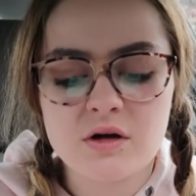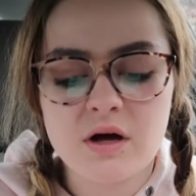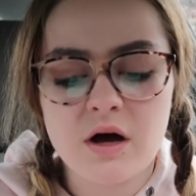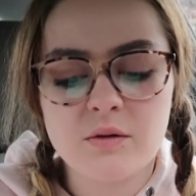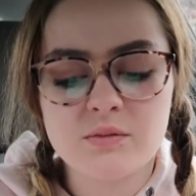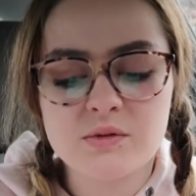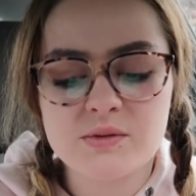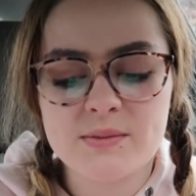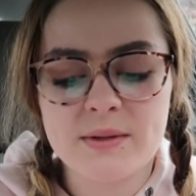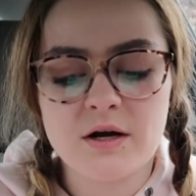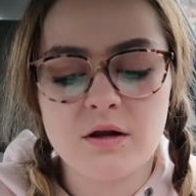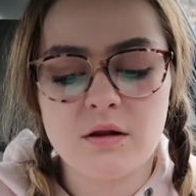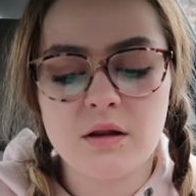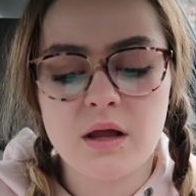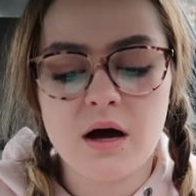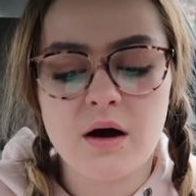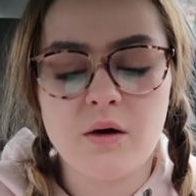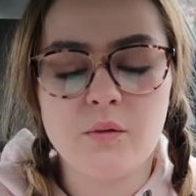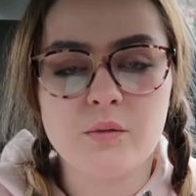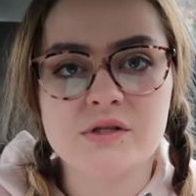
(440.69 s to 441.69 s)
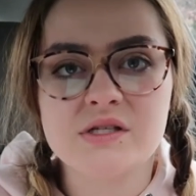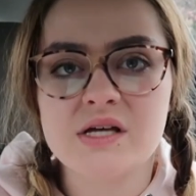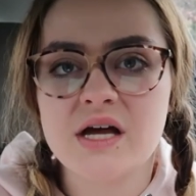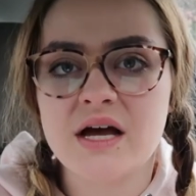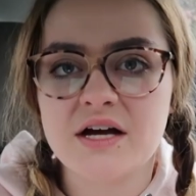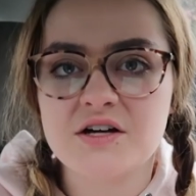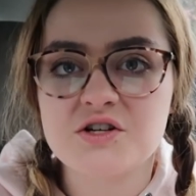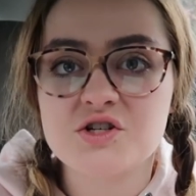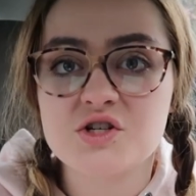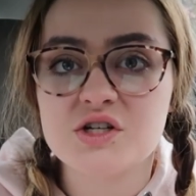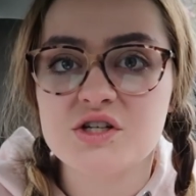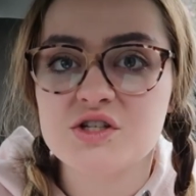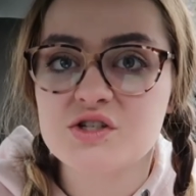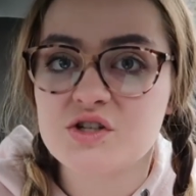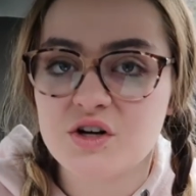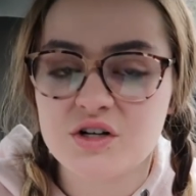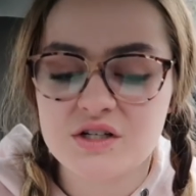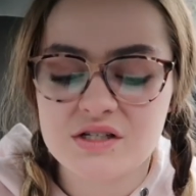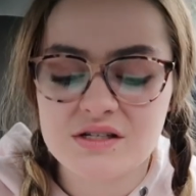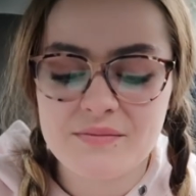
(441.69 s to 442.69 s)
It helped me out a lot once I actually
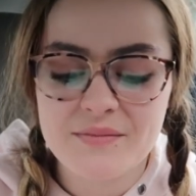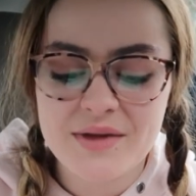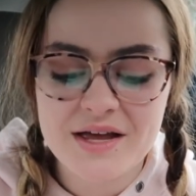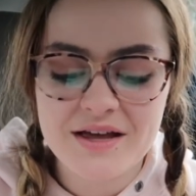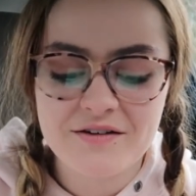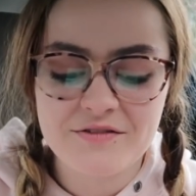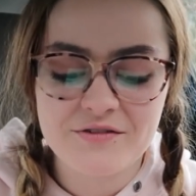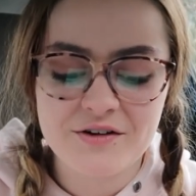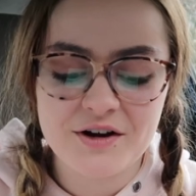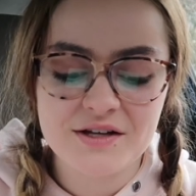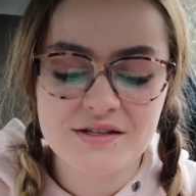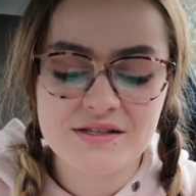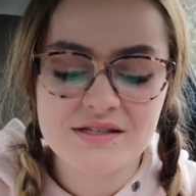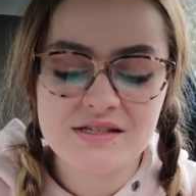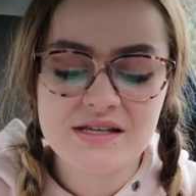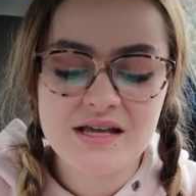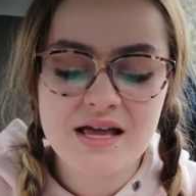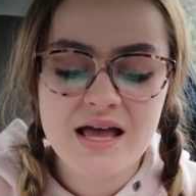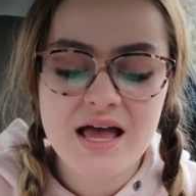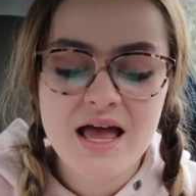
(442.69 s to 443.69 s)
started to make friends.